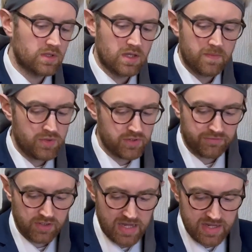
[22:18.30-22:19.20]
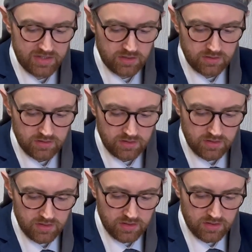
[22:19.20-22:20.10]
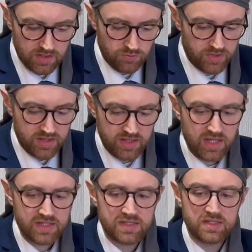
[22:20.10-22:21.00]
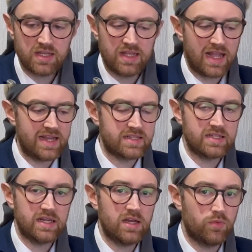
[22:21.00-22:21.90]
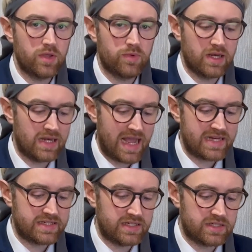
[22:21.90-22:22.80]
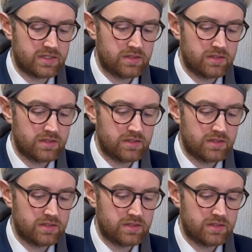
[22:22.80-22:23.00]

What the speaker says: A beautiful candle. And with this lighter, we will light it.